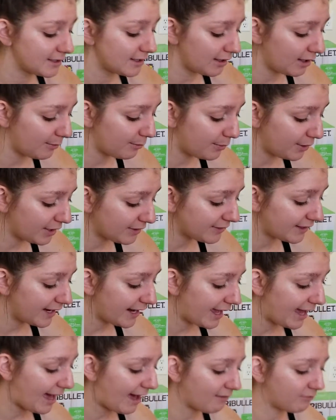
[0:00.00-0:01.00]
a book that I
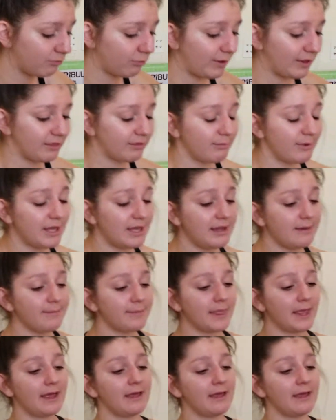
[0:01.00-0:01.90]
have with me.